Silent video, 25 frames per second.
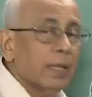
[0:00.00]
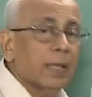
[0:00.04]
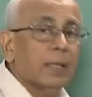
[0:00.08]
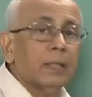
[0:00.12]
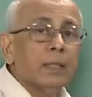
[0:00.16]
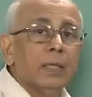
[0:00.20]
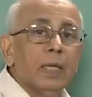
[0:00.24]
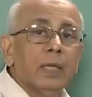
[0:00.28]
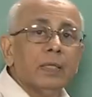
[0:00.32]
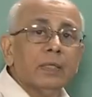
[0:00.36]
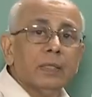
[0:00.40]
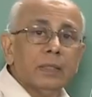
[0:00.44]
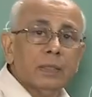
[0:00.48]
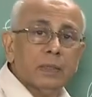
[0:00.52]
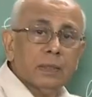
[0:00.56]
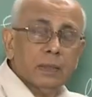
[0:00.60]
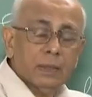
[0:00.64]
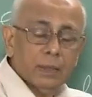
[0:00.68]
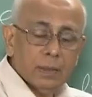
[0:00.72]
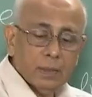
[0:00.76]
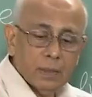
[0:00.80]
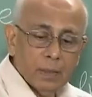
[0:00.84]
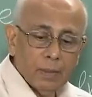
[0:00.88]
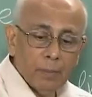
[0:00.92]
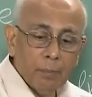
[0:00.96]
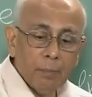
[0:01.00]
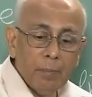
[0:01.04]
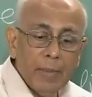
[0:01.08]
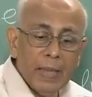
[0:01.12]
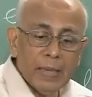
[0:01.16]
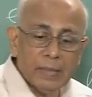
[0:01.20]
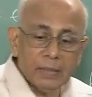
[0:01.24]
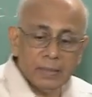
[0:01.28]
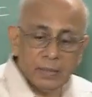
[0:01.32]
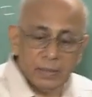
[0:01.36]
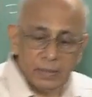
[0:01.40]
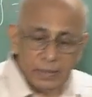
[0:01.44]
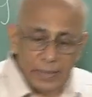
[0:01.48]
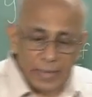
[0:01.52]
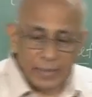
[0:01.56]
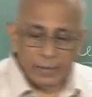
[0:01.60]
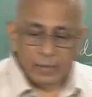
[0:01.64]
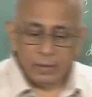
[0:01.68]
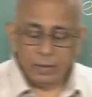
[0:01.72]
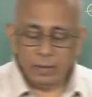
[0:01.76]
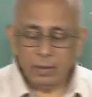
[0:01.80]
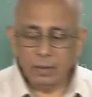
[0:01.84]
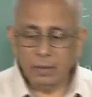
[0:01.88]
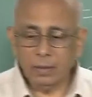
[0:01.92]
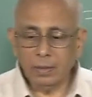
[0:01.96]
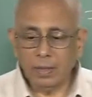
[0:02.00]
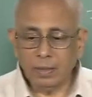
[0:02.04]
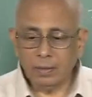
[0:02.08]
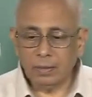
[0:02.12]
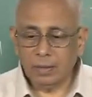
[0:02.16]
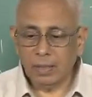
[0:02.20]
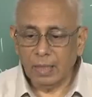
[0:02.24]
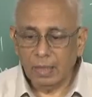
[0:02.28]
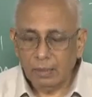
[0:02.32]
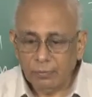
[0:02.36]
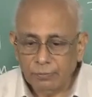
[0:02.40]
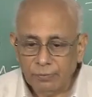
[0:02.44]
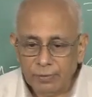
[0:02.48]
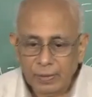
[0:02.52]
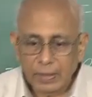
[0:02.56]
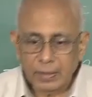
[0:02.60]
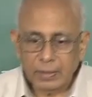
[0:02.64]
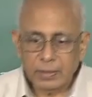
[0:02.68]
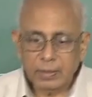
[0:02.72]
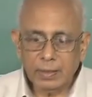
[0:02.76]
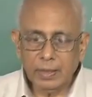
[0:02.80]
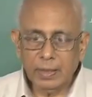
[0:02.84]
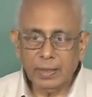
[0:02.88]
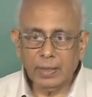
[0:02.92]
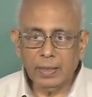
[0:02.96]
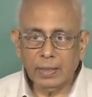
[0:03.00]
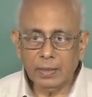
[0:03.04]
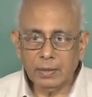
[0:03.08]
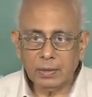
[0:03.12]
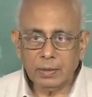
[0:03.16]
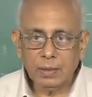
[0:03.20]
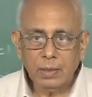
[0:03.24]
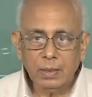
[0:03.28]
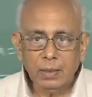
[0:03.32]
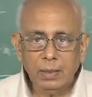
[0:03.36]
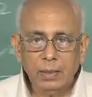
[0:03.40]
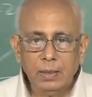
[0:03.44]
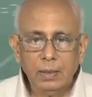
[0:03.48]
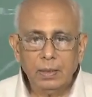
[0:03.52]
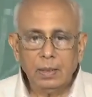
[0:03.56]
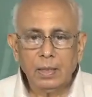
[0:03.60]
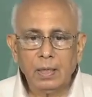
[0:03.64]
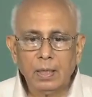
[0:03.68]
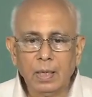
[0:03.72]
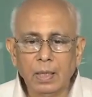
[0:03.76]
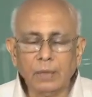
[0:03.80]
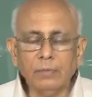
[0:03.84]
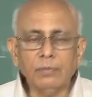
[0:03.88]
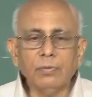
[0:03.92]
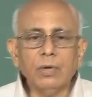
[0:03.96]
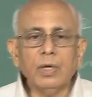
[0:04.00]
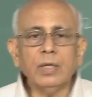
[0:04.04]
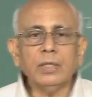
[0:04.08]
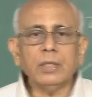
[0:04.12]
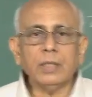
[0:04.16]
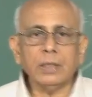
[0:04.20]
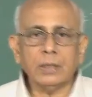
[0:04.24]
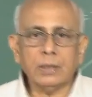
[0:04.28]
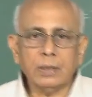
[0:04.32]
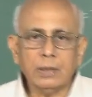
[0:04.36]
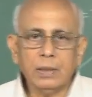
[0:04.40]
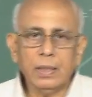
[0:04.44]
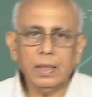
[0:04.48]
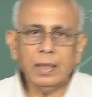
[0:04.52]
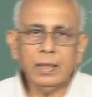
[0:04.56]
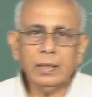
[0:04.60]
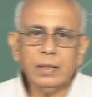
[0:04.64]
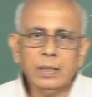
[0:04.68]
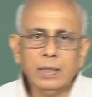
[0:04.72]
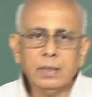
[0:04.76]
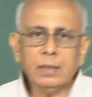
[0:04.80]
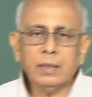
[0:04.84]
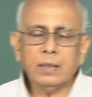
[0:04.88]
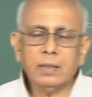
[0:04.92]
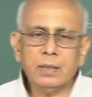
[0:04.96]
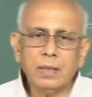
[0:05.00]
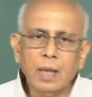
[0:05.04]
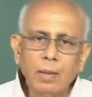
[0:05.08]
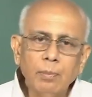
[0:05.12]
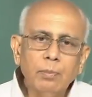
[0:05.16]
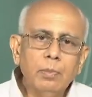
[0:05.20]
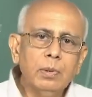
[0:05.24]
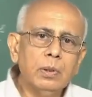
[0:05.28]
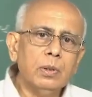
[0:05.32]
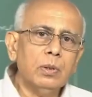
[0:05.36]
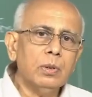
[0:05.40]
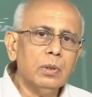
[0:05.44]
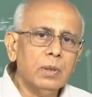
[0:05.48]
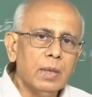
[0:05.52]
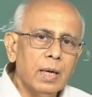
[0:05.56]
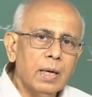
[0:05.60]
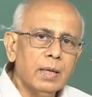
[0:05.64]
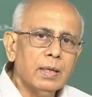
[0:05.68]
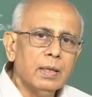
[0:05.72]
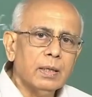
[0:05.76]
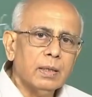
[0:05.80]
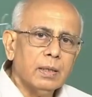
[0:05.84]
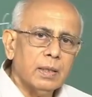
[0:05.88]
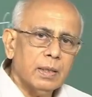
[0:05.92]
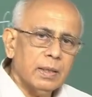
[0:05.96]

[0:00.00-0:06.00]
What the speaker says: that this makes sense, this infinite series converges, it is summed and